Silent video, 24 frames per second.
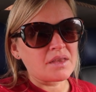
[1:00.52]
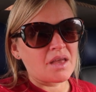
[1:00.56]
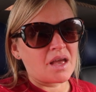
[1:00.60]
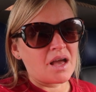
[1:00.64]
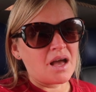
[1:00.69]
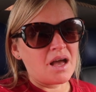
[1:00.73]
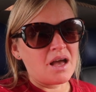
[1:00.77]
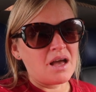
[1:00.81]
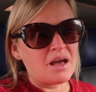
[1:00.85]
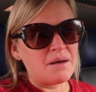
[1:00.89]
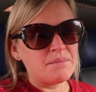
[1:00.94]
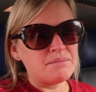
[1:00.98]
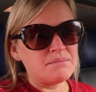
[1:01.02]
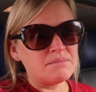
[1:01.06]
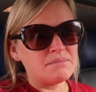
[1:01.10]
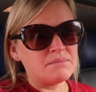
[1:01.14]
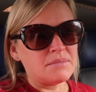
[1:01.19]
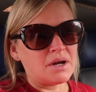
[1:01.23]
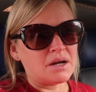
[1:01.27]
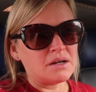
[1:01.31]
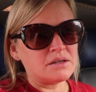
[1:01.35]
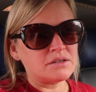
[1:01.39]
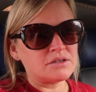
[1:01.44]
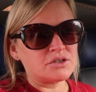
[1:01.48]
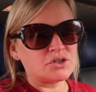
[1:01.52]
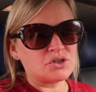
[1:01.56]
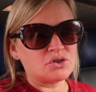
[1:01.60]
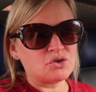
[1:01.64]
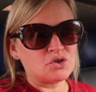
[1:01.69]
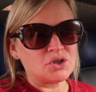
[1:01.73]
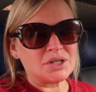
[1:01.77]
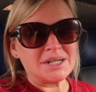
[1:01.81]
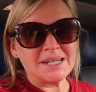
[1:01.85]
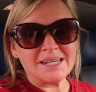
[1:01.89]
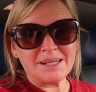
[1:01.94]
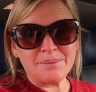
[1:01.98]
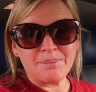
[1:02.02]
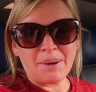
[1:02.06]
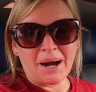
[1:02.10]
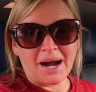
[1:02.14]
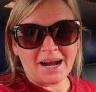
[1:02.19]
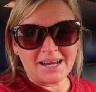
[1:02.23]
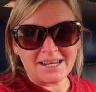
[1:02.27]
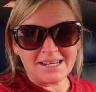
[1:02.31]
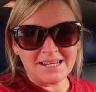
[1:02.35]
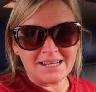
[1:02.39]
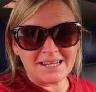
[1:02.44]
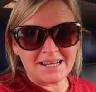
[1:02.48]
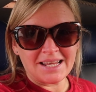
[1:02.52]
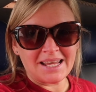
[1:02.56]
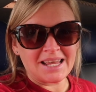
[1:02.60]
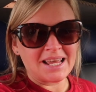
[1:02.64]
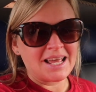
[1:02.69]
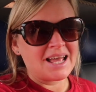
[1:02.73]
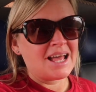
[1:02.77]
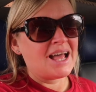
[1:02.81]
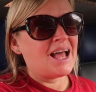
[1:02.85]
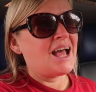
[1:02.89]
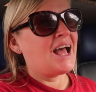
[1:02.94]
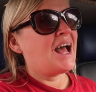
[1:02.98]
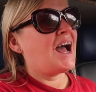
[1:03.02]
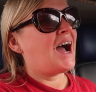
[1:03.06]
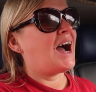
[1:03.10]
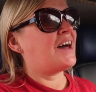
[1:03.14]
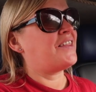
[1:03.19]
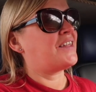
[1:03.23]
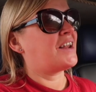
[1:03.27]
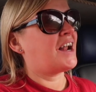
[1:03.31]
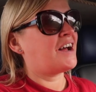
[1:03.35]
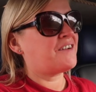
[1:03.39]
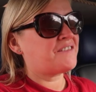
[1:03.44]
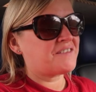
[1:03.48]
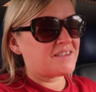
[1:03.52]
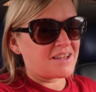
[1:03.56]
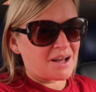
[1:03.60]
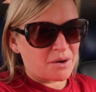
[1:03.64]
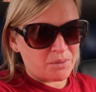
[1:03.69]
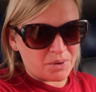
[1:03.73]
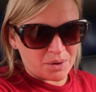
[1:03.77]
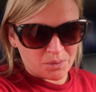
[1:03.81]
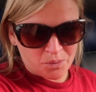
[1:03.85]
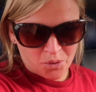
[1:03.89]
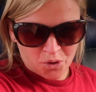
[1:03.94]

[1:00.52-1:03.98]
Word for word: um, Stoodley Pike. And then after that, we'll